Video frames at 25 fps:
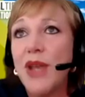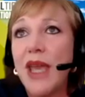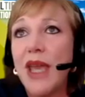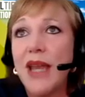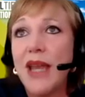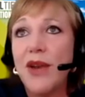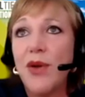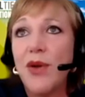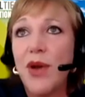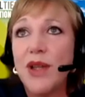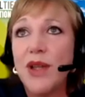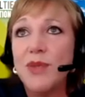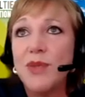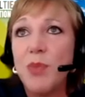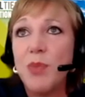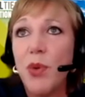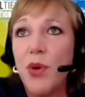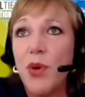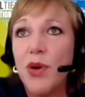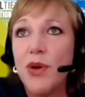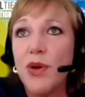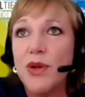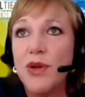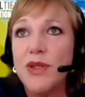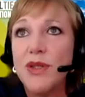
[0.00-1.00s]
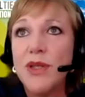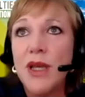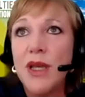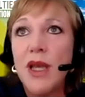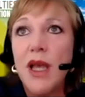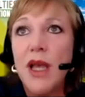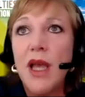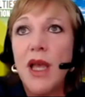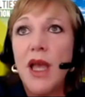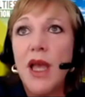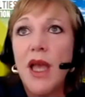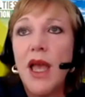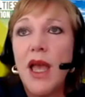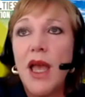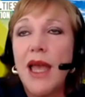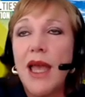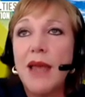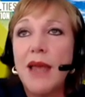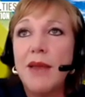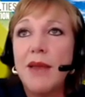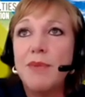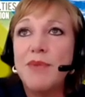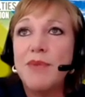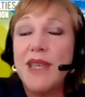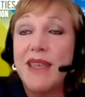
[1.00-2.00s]
across borders
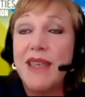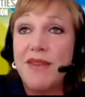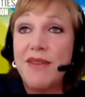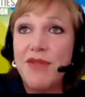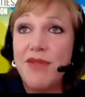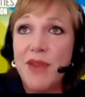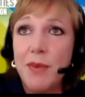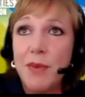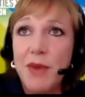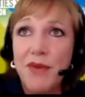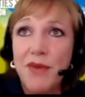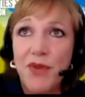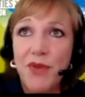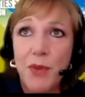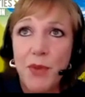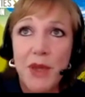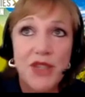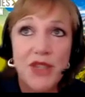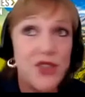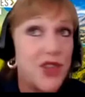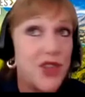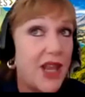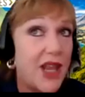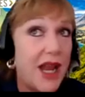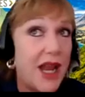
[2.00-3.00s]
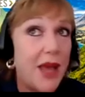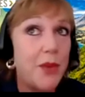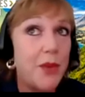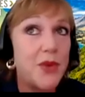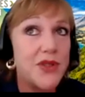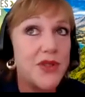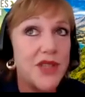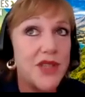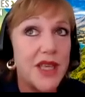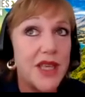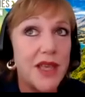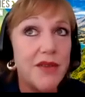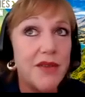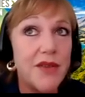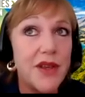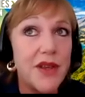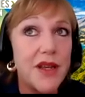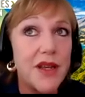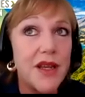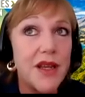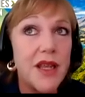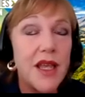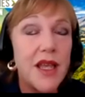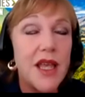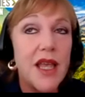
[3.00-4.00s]
and give them information that I wasn't
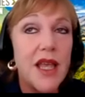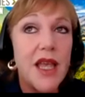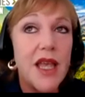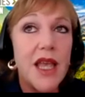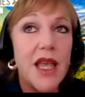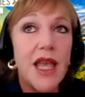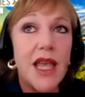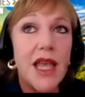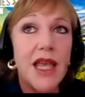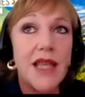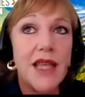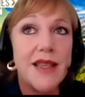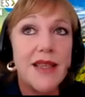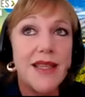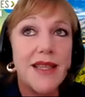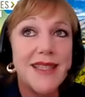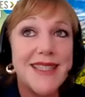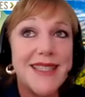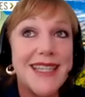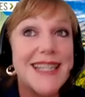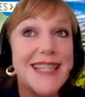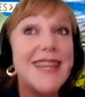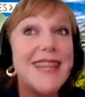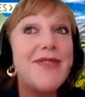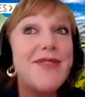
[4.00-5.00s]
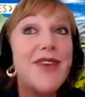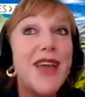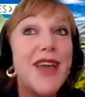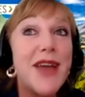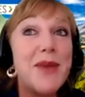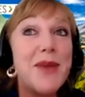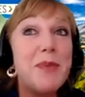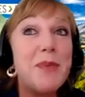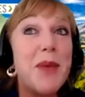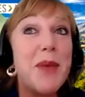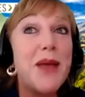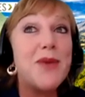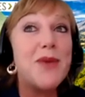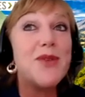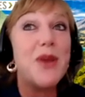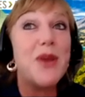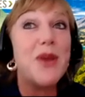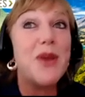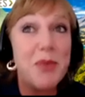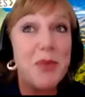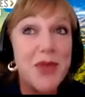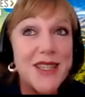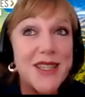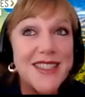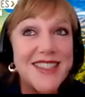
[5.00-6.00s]
given in the significant amount of
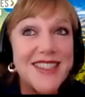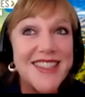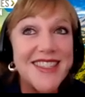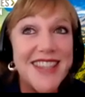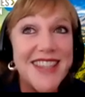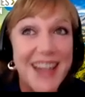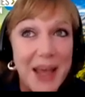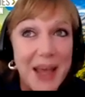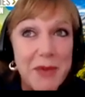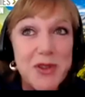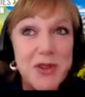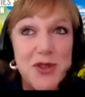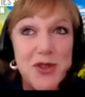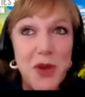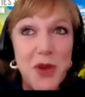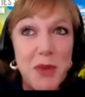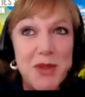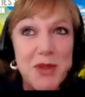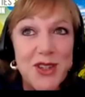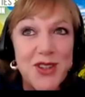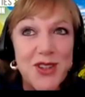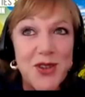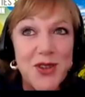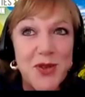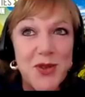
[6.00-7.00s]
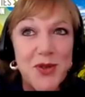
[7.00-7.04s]
places that I was dropped into.